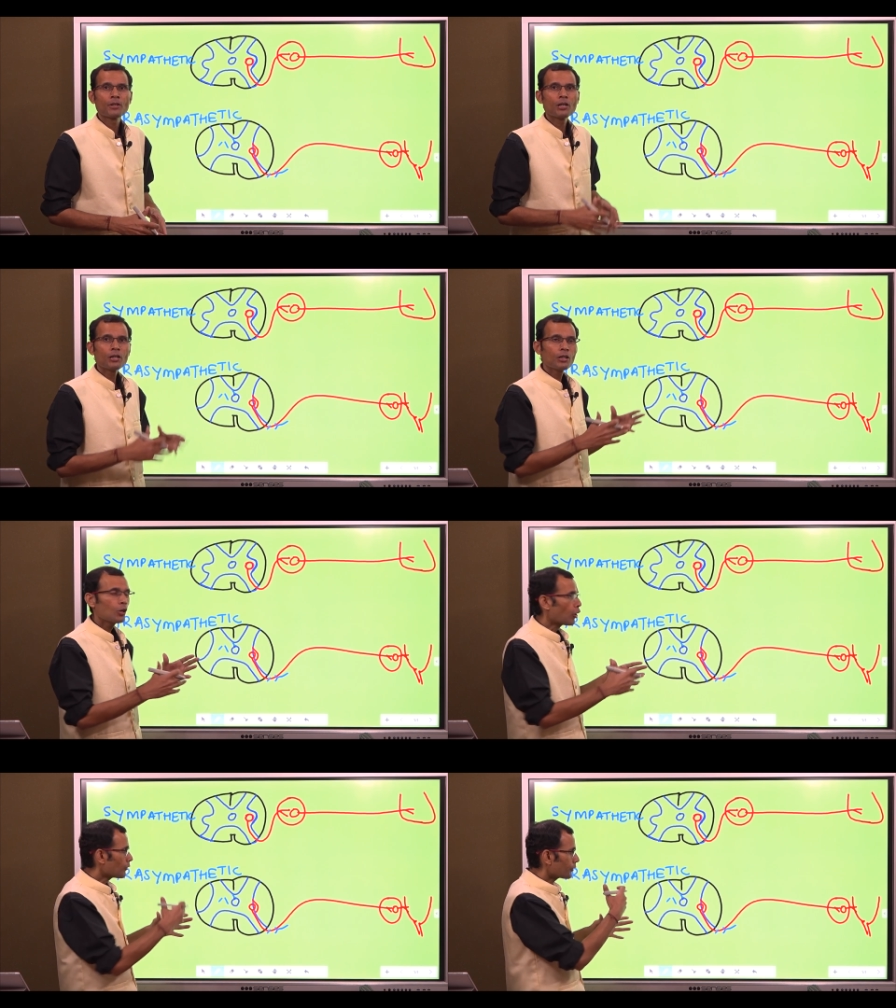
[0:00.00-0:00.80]
uh,
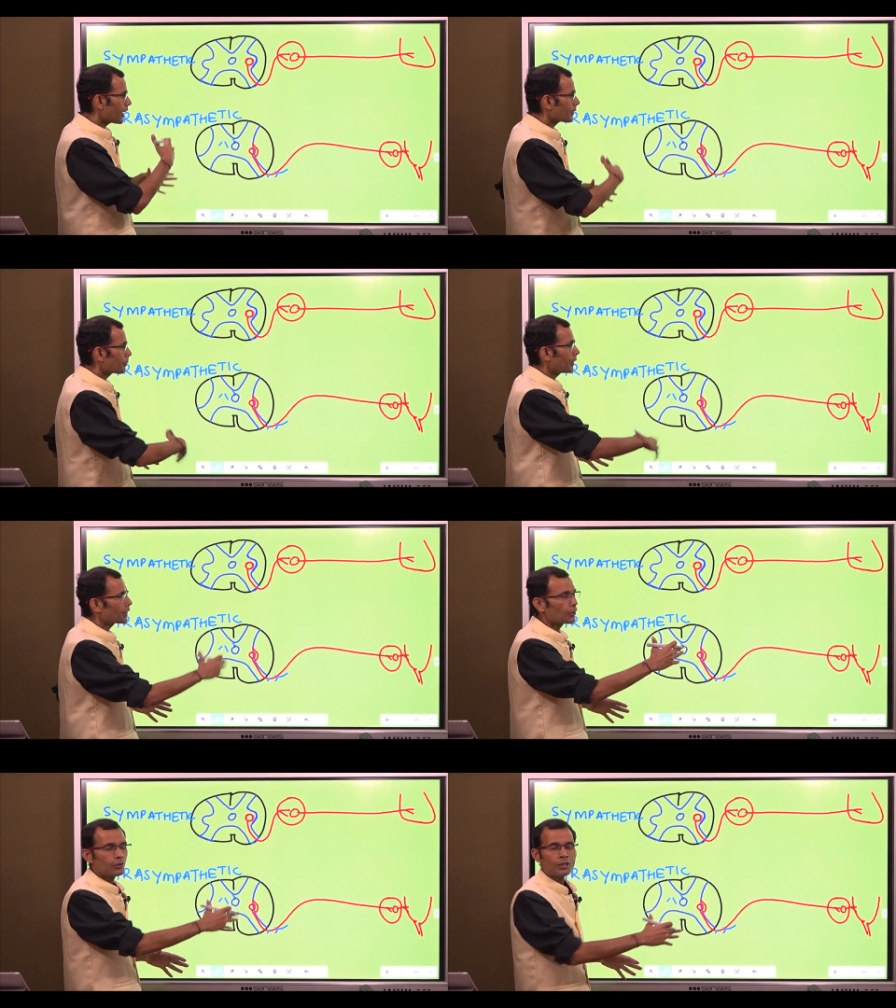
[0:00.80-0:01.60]
of that
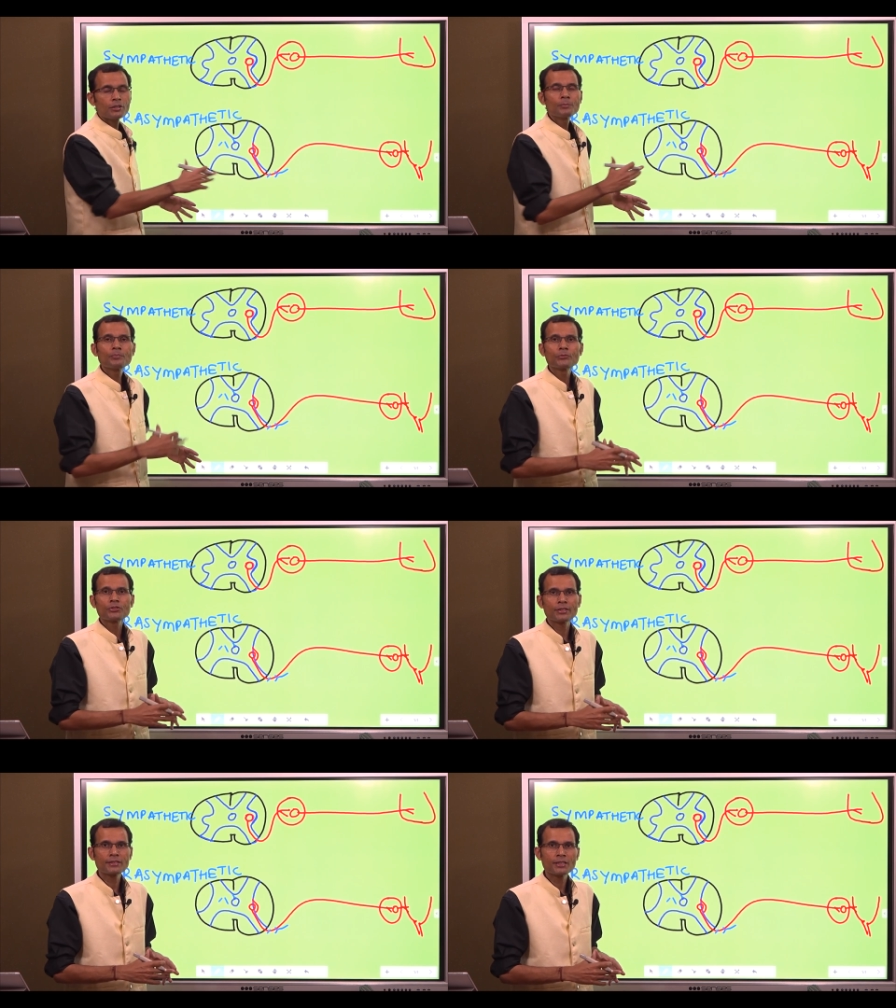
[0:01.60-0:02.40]
particular
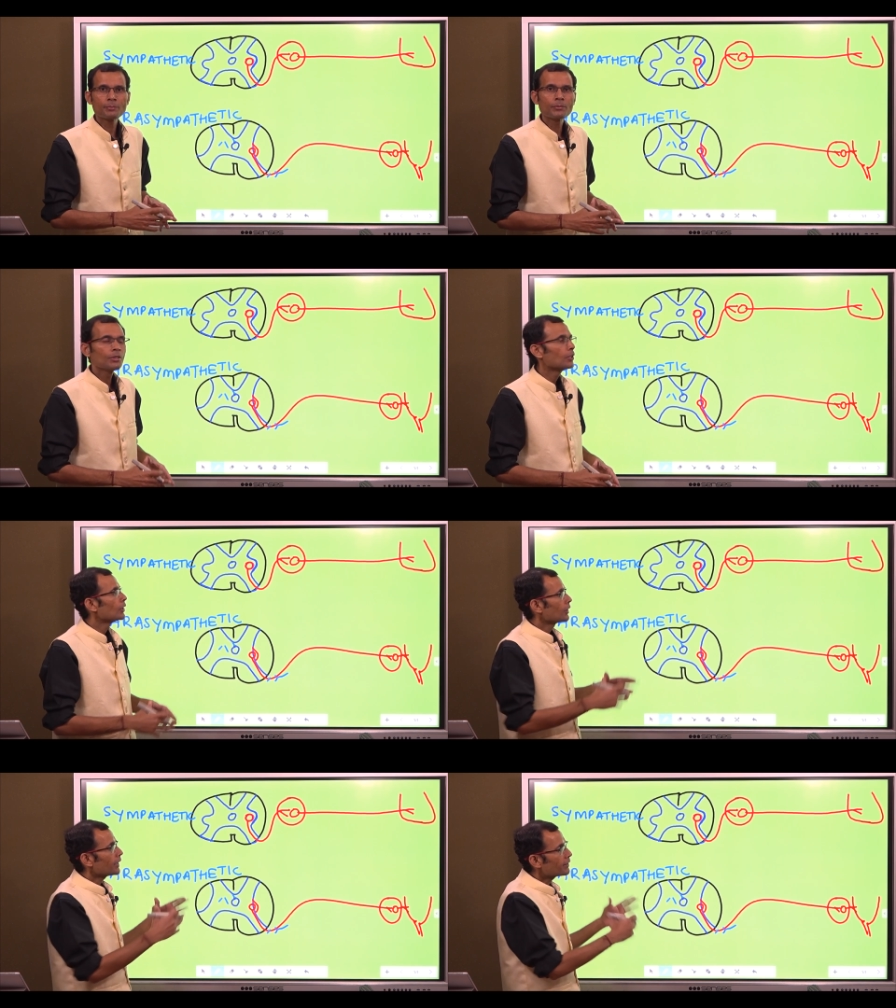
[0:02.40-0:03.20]
system
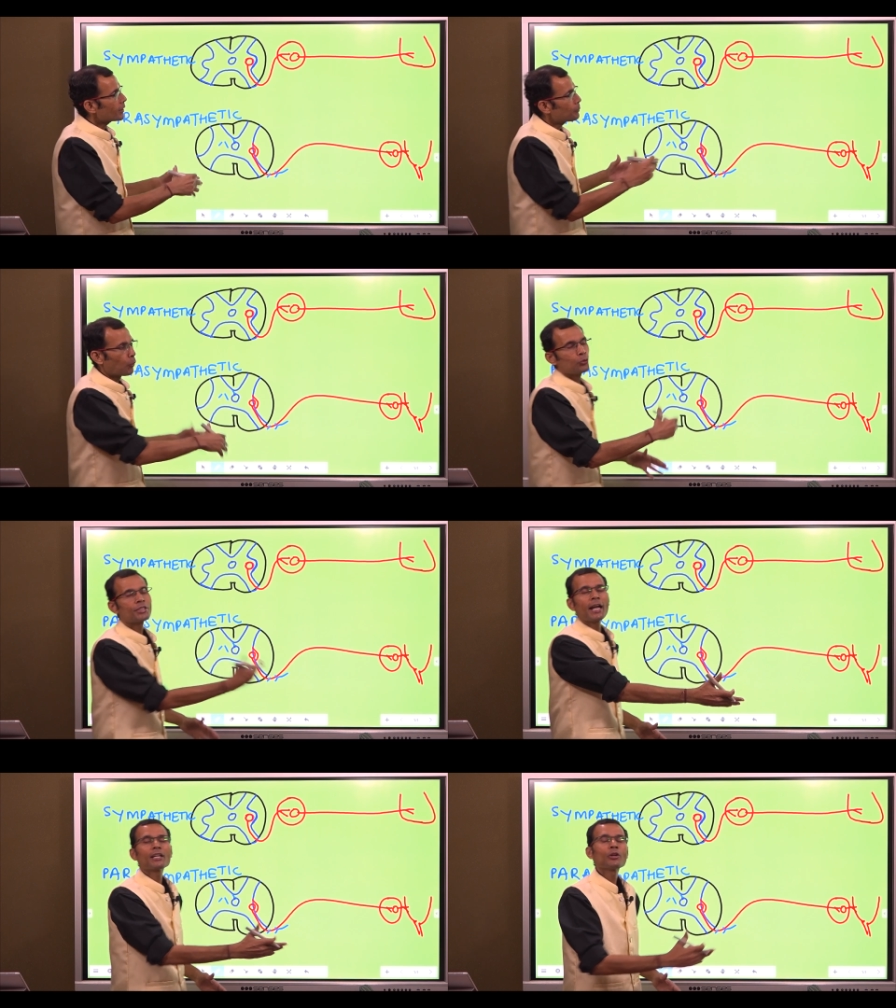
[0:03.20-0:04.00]
is the
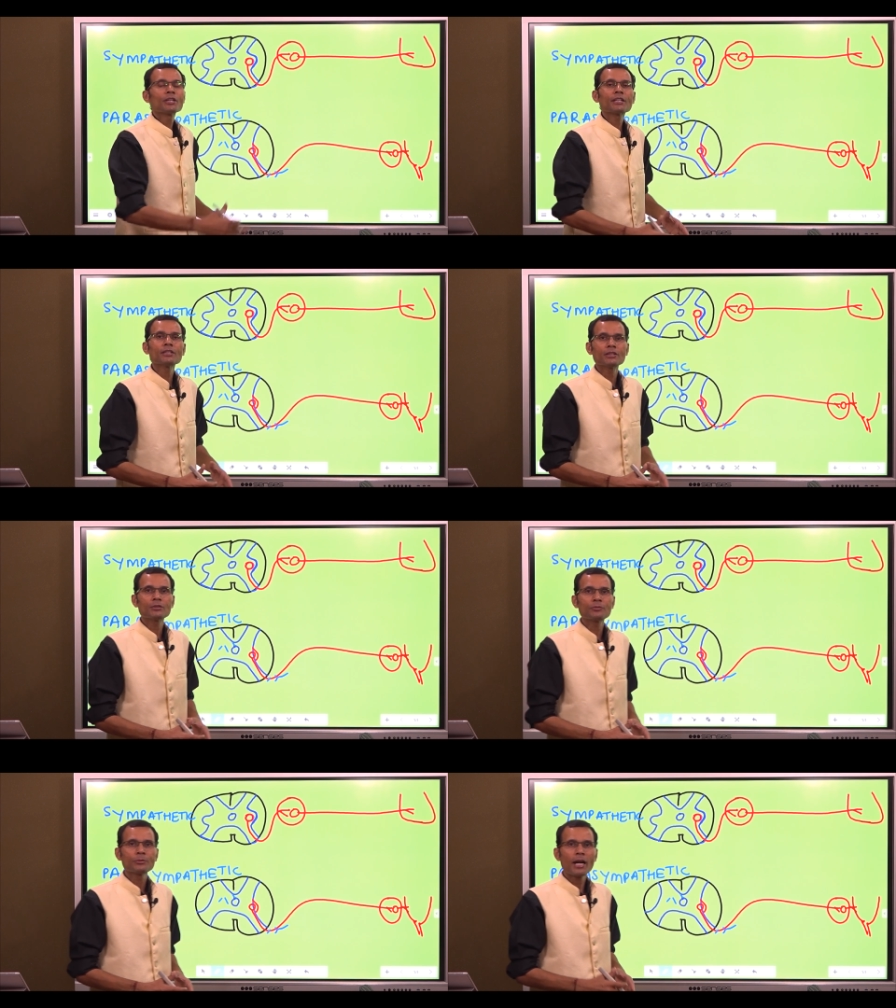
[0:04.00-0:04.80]
postganglionic
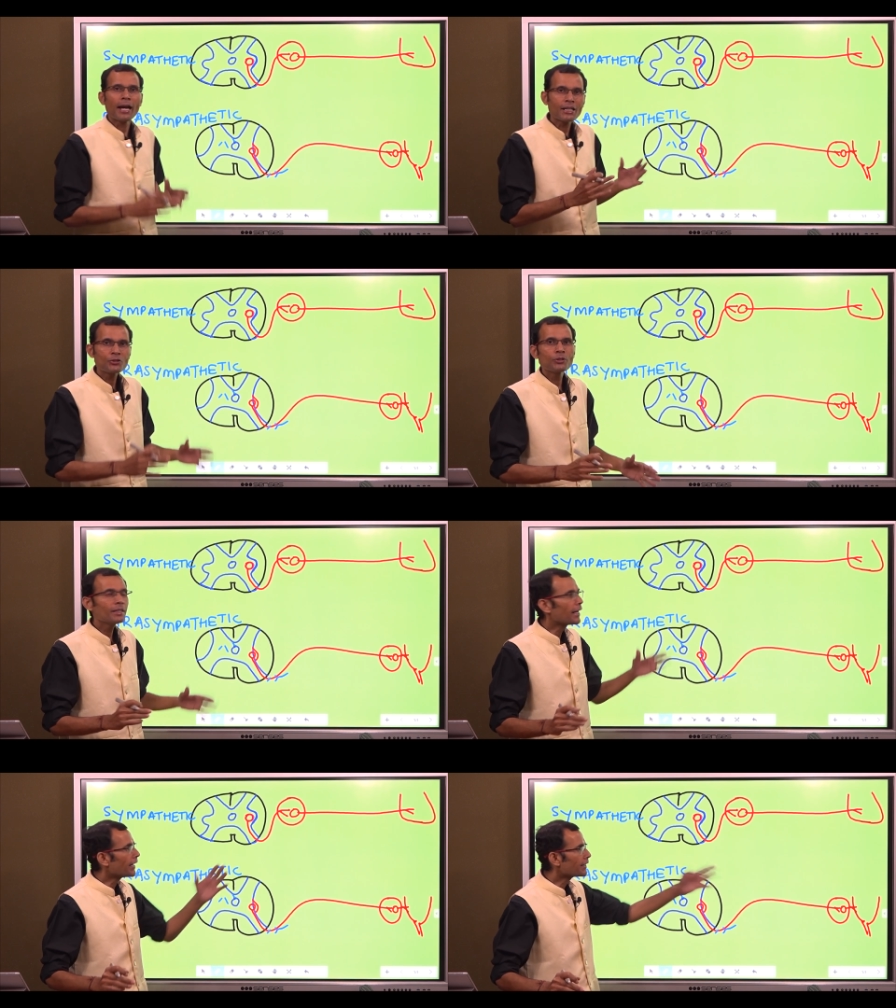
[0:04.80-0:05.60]
nerve
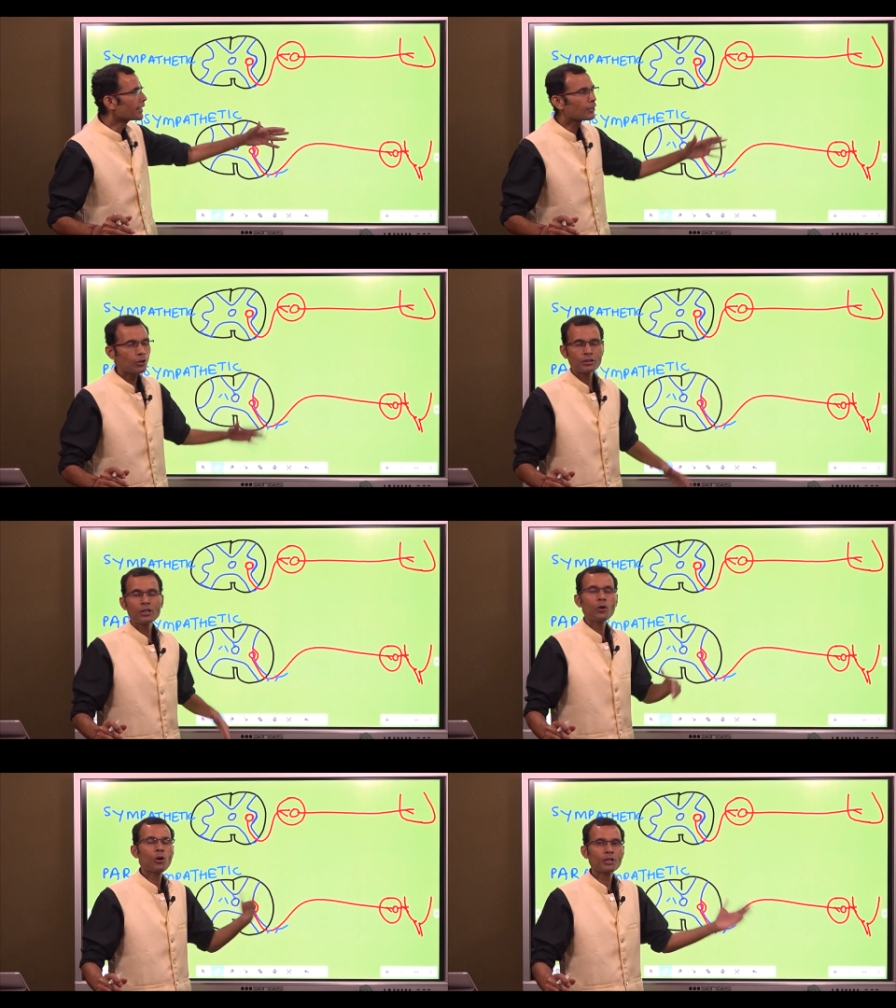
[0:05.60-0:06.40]
actually ending on
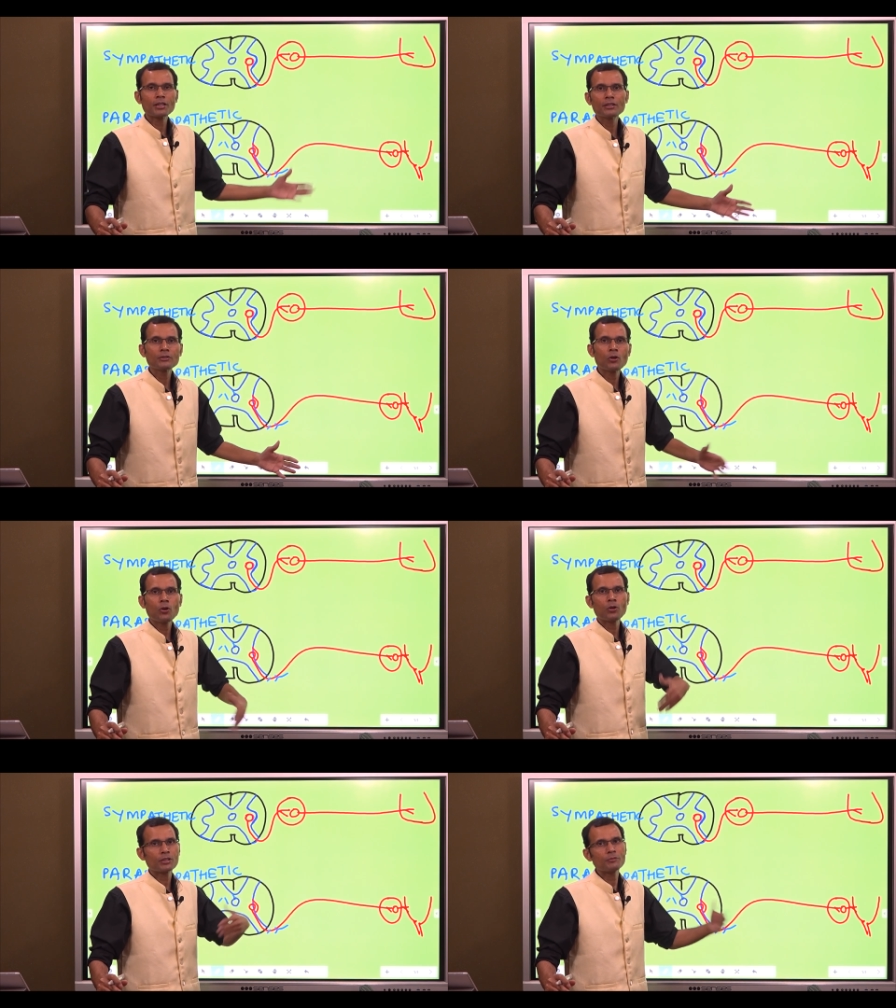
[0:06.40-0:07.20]
the organ
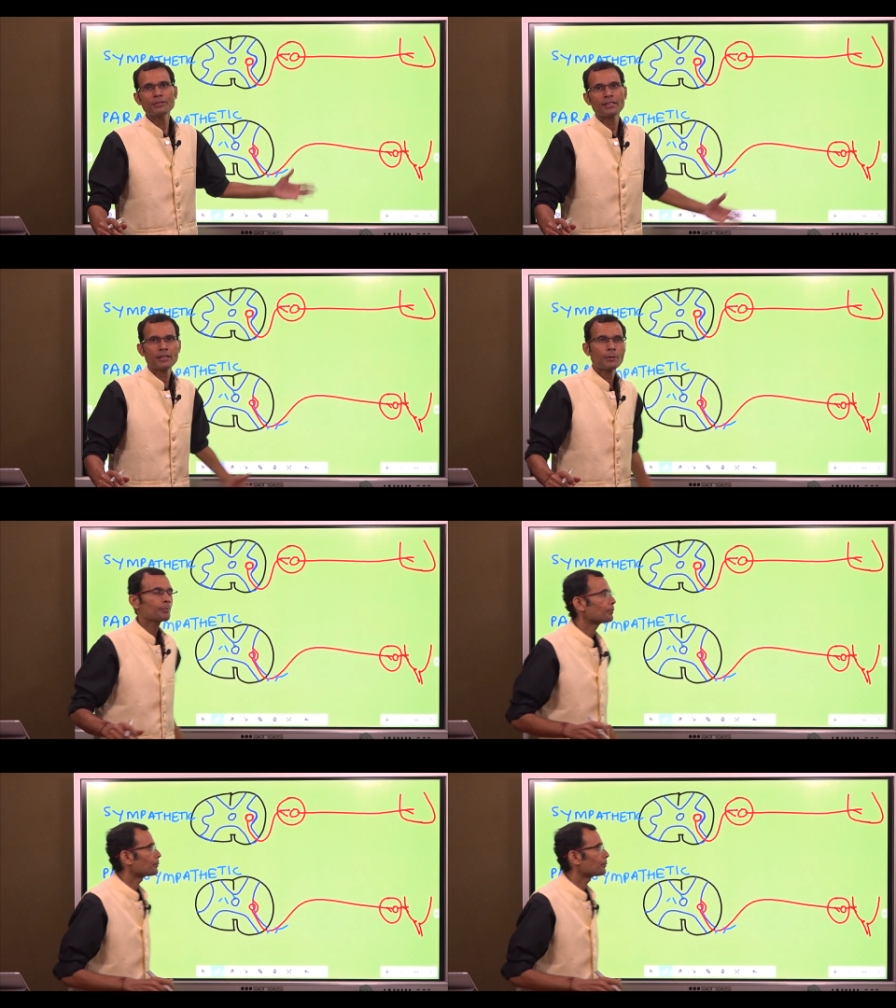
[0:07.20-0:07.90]
or the viscera.